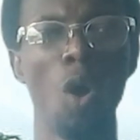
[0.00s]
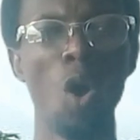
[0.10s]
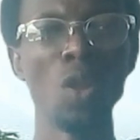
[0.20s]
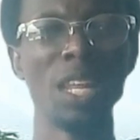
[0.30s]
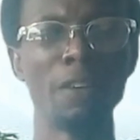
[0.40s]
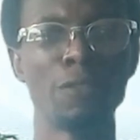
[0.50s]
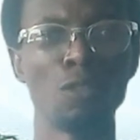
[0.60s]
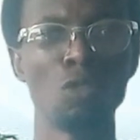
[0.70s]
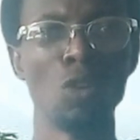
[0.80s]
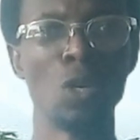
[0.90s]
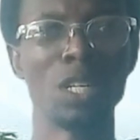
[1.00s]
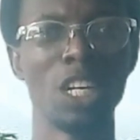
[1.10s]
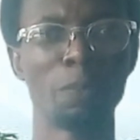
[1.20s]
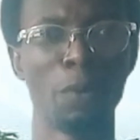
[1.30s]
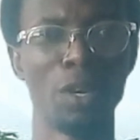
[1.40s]
O-level
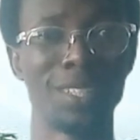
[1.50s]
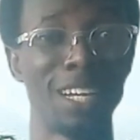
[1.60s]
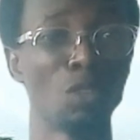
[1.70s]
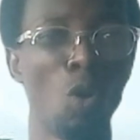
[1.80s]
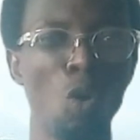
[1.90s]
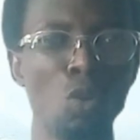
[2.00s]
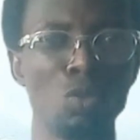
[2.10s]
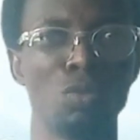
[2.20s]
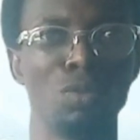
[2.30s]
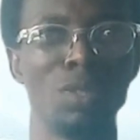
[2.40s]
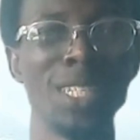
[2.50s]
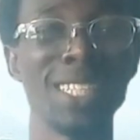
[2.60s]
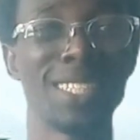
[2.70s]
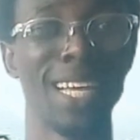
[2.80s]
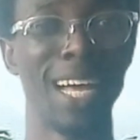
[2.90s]
grade point at OAU.
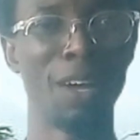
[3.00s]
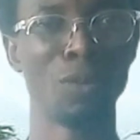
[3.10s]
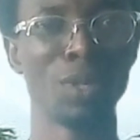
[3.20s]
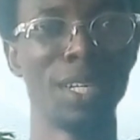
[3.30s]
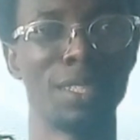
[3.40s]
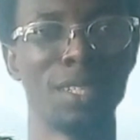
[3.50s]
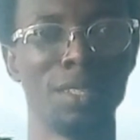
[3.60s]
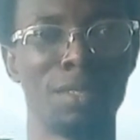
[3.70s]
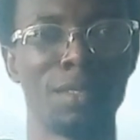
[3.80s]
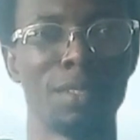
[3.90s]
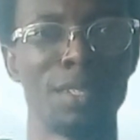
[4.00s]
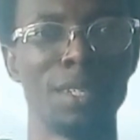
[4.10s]
This is how it is.